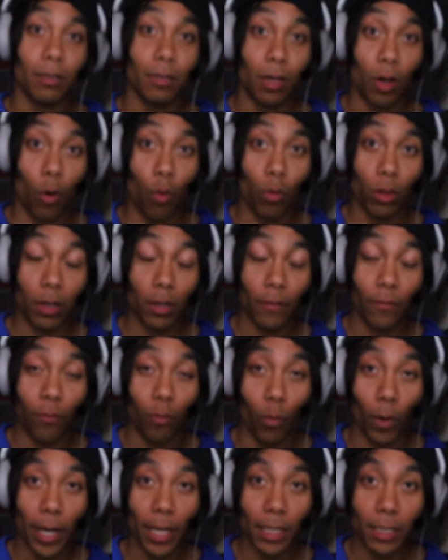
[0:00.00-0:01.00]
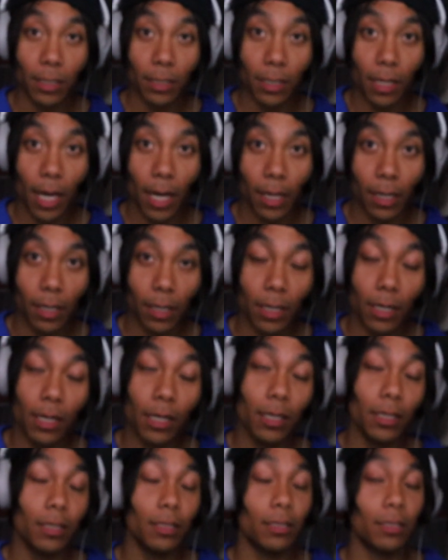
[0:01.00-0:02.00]
go lift weights like
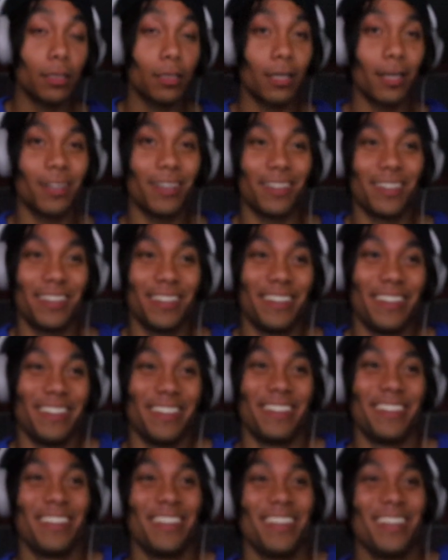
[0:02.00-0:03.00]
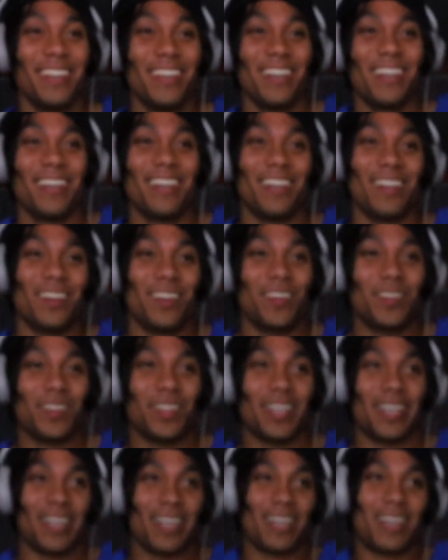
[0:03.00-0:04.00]
us. You know,
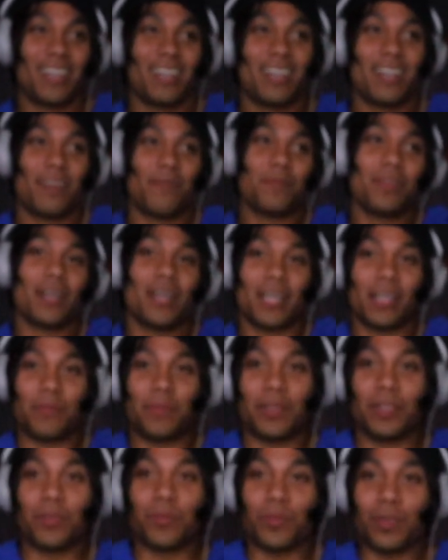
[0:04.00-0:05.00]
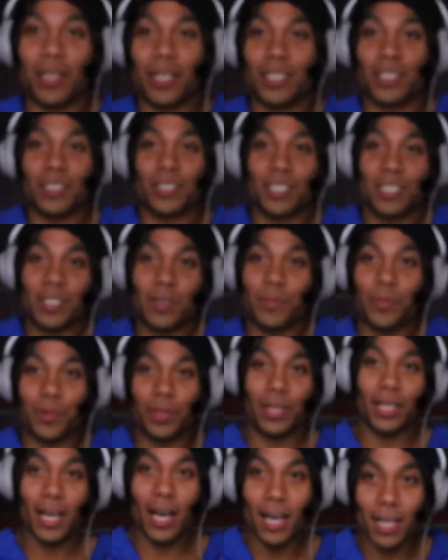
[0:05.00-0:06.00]
like I'm not gonna be in a relationship
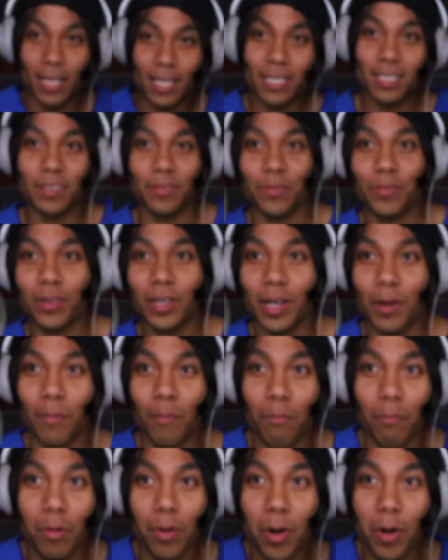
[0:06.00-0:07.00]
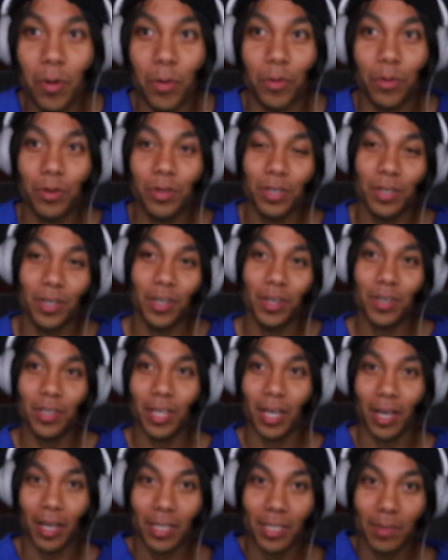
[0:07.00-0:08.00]
with that. That's a freaking bro, you know,
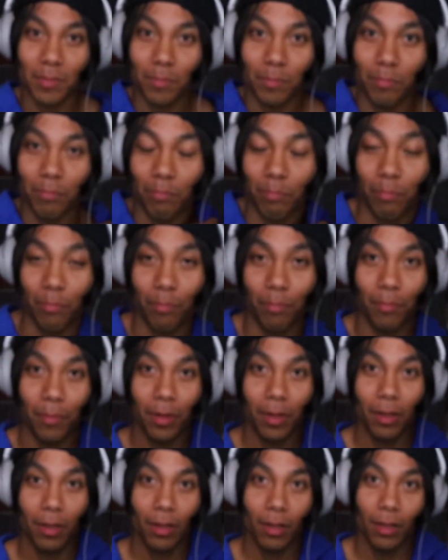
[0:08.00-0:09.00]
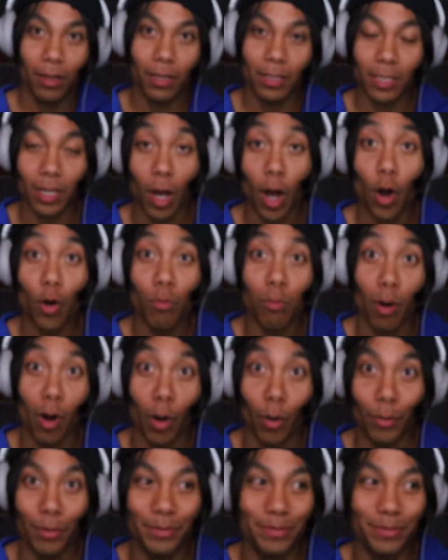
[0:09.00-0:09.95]
like it's a hoe bro.